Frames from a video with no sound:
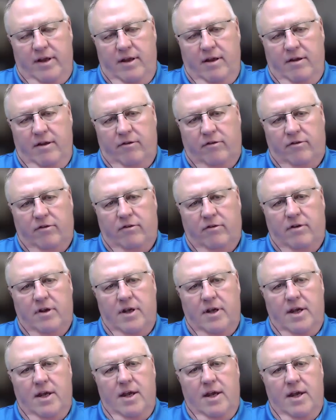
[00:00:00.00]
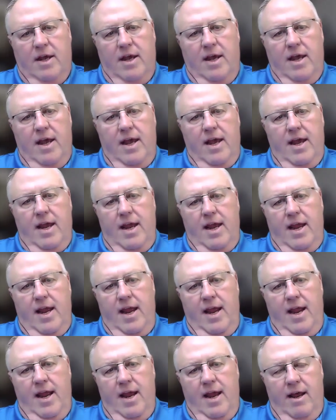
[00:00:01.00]
East,
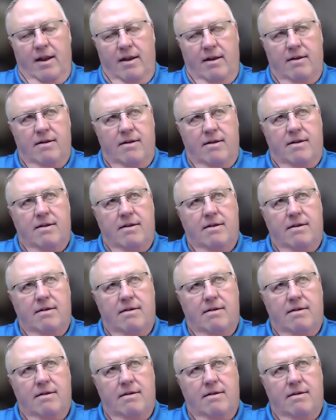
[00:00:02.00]
and